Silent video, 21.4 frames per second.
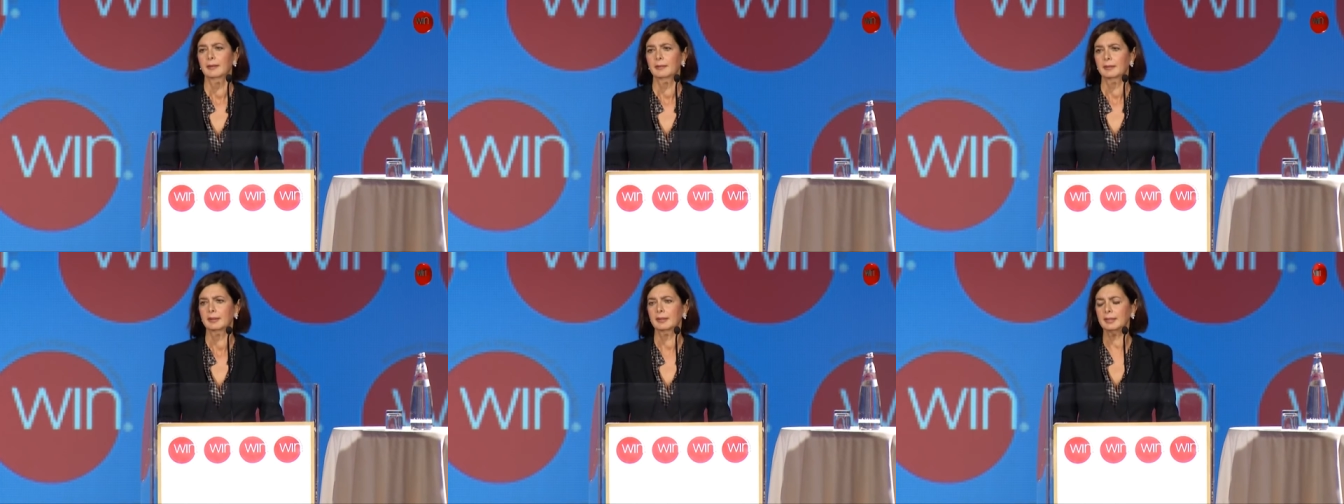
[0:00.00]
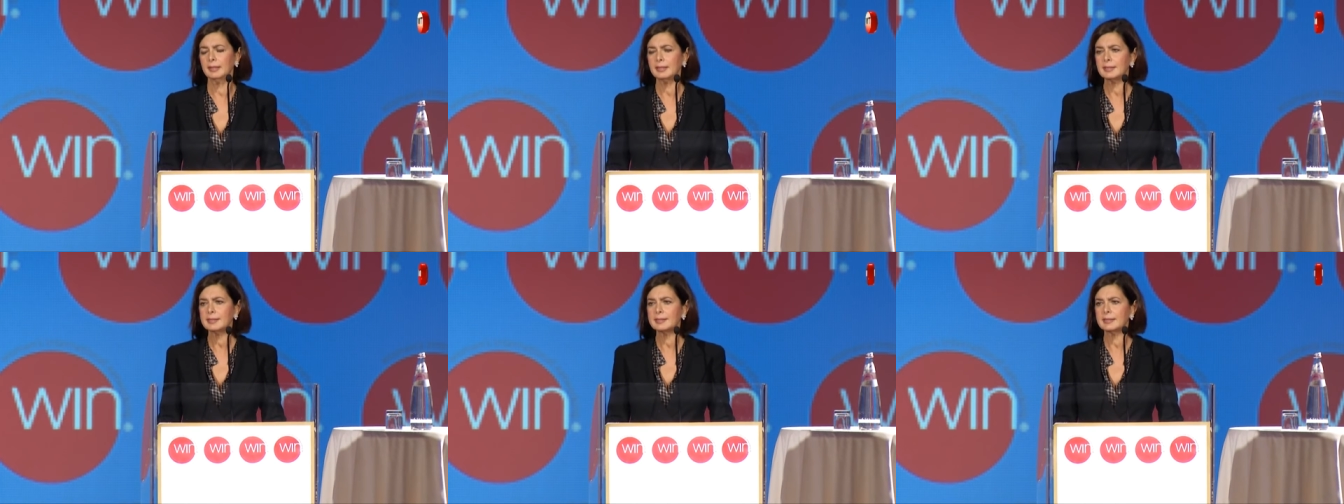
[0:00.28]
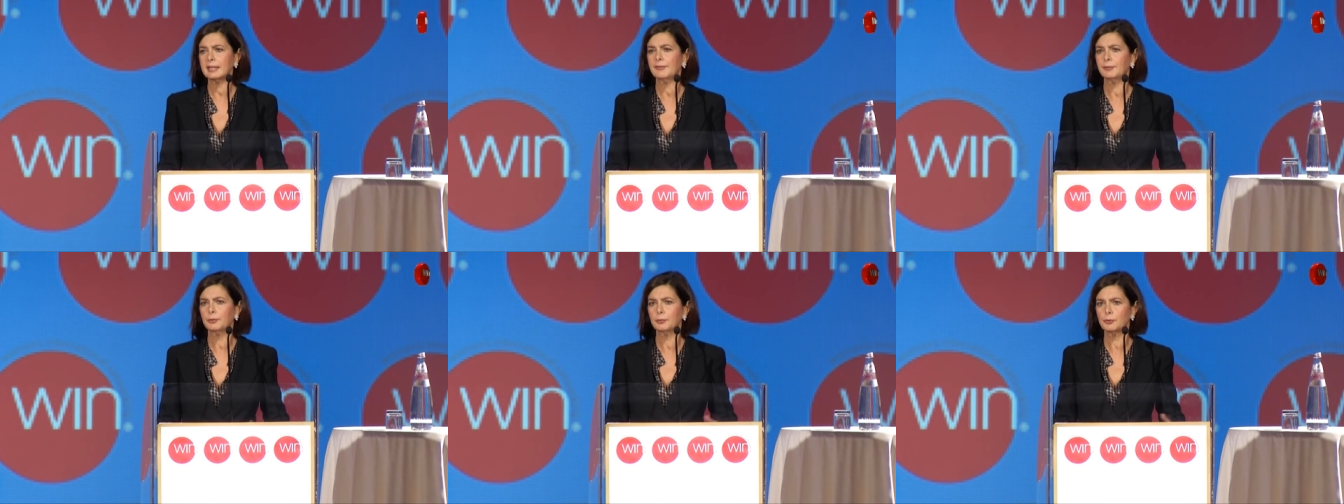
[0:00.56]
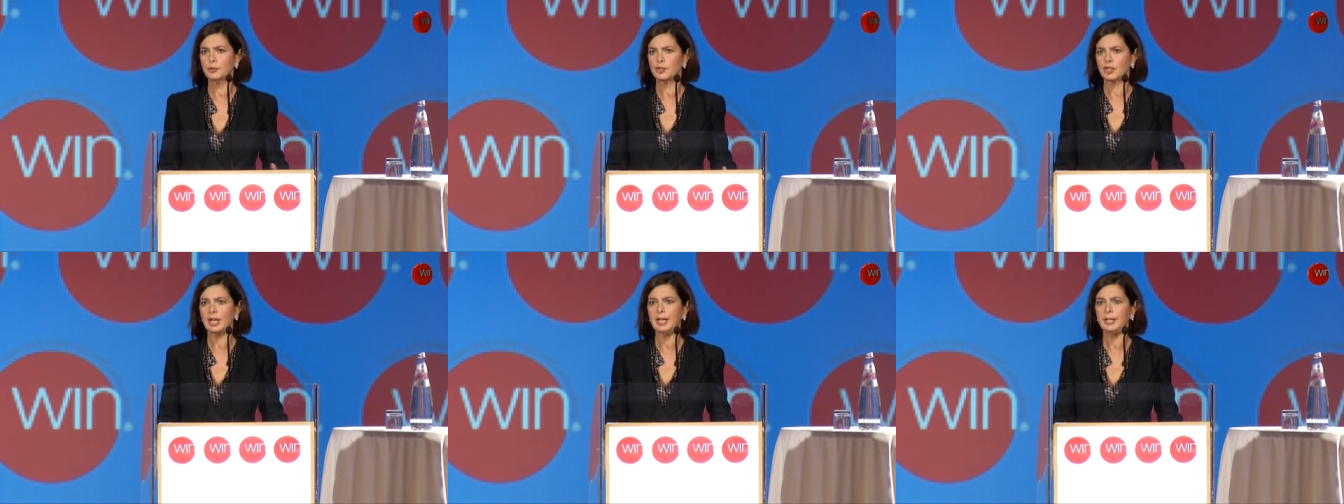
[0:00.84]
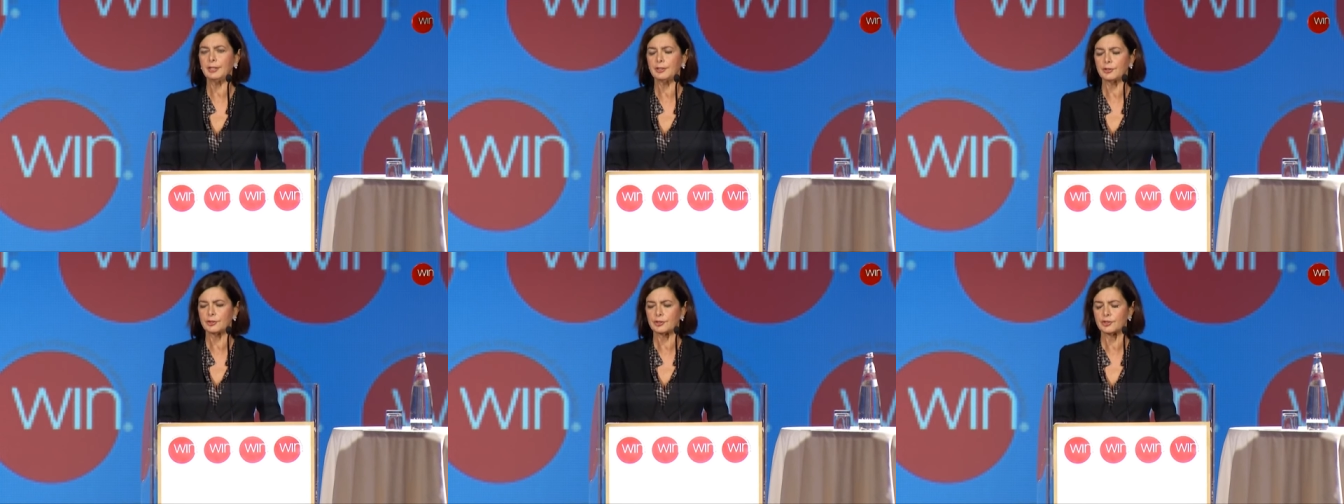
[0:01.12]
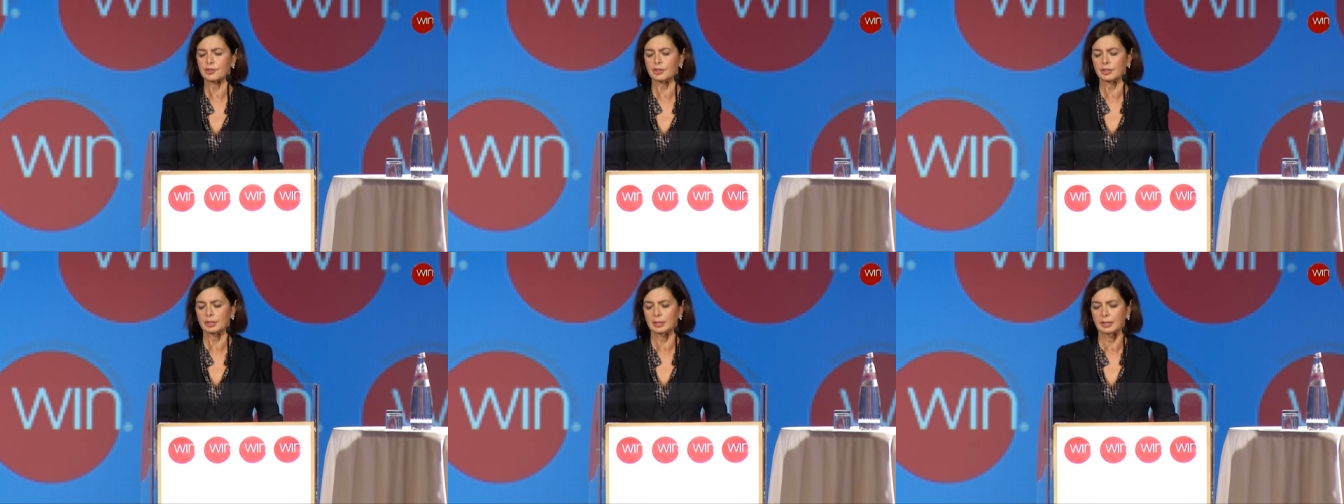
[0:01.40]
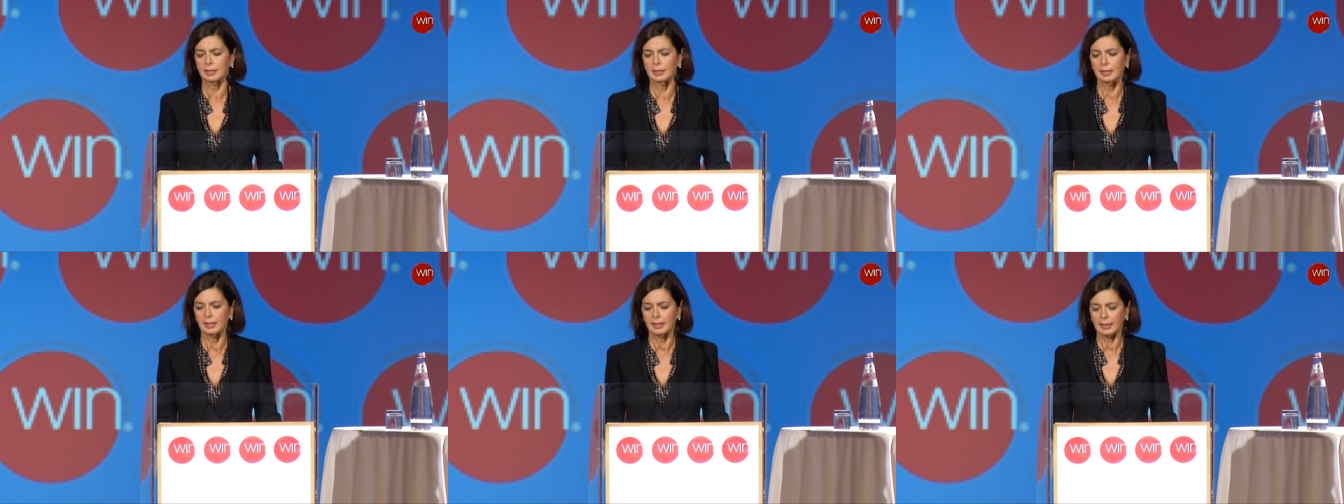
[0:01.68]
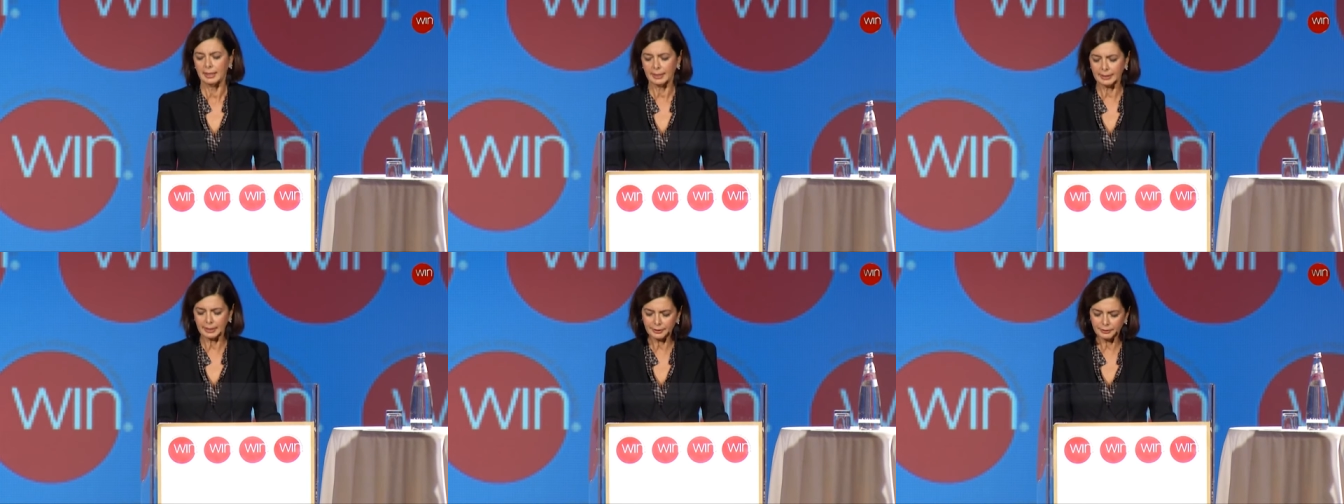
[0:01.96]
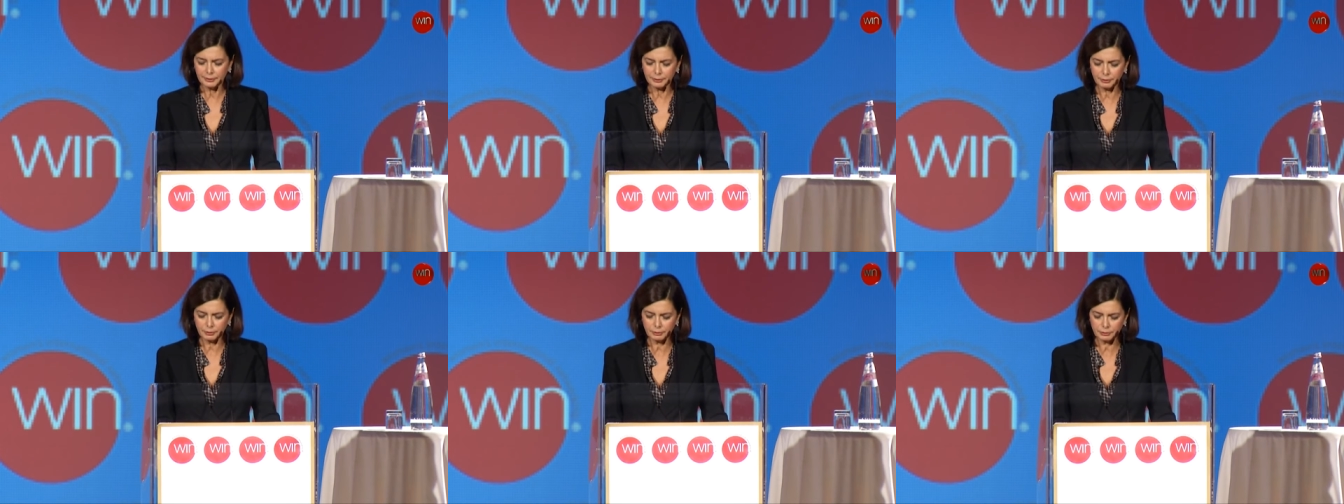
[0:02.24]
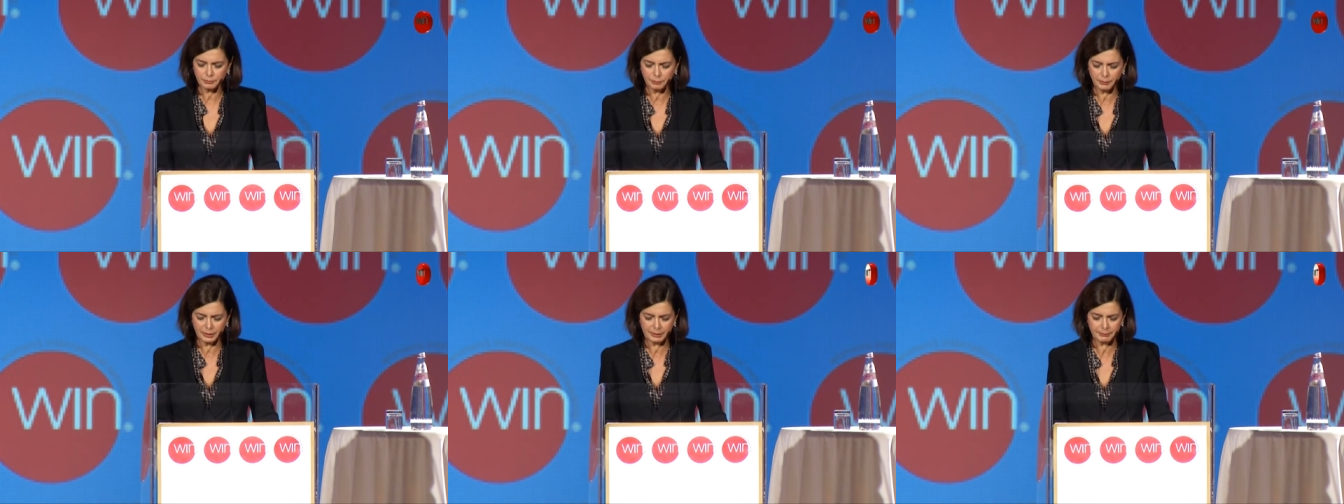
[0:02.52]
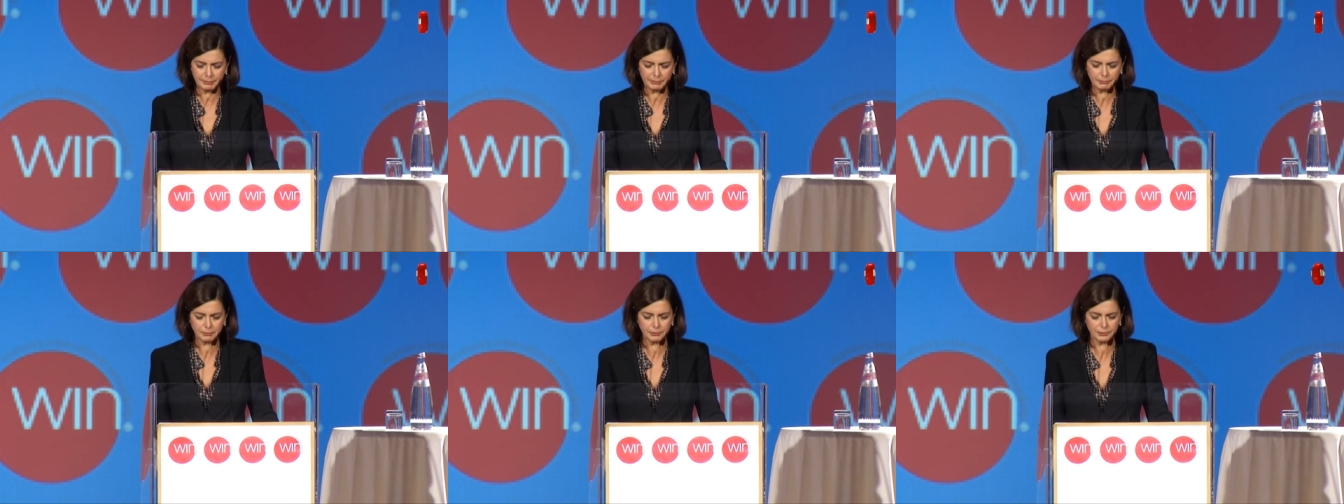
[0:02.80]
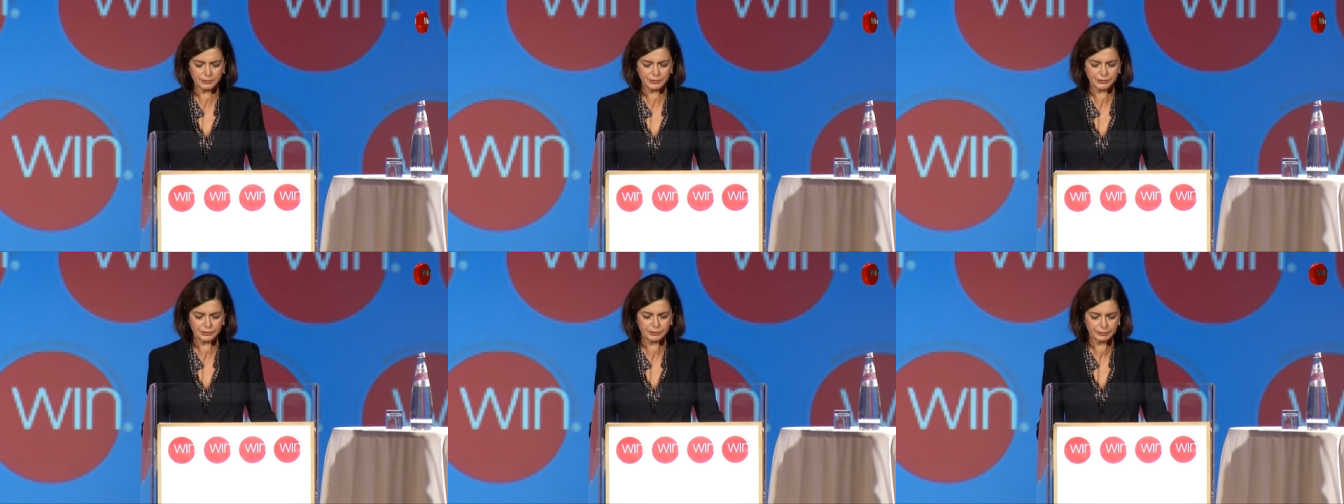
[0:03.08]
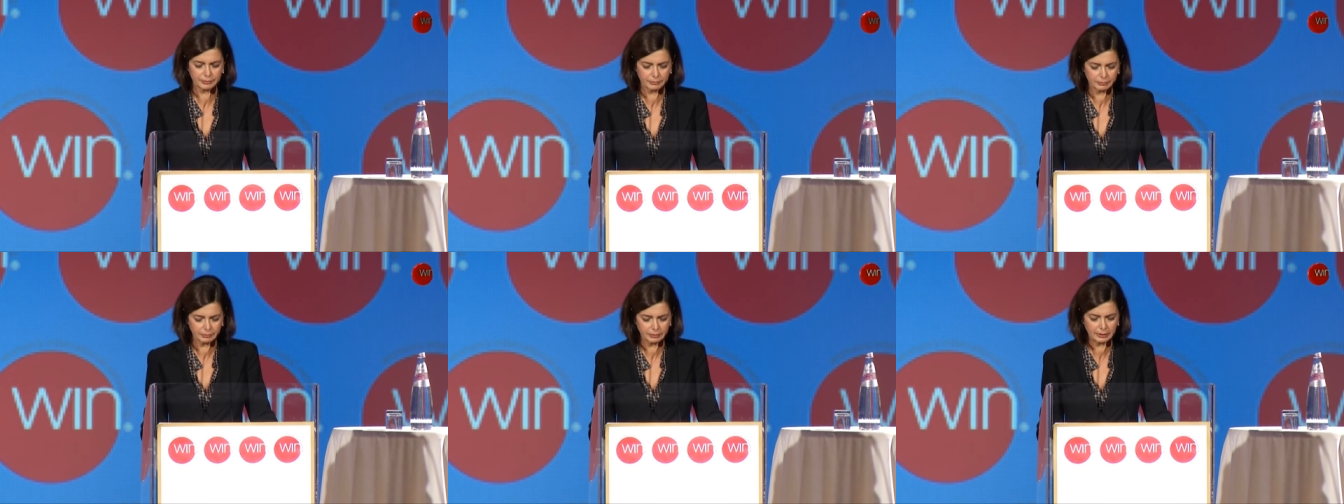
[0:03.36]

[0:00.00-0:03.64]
Things have to change. And I thought maybe it was